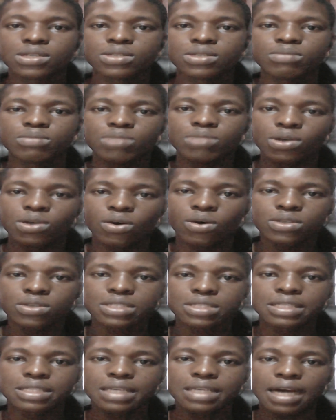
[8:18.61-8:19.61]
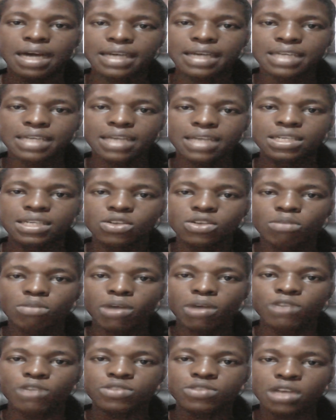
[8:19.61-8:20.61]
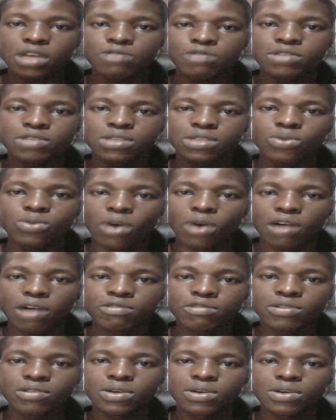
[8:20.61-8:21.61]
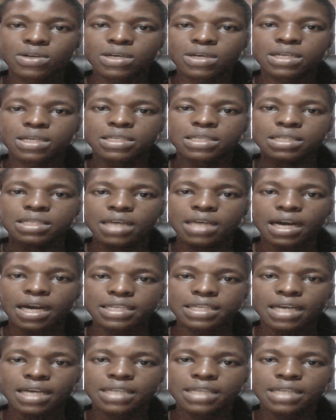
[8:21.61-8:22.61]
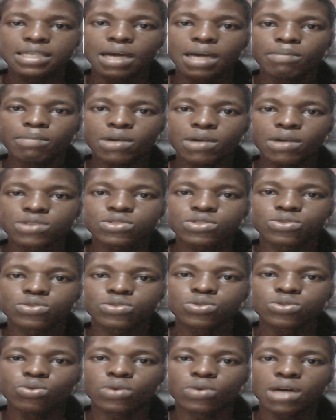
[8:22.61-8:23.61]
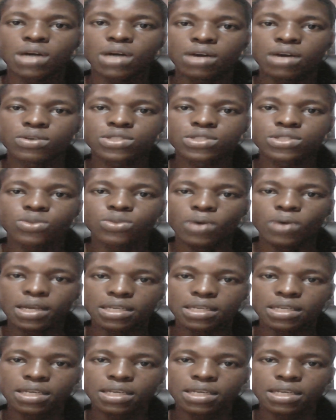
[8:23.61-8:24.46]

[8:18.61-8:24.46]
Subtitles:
because the higher the number of traffic you have, the higher the amount you are going to earn.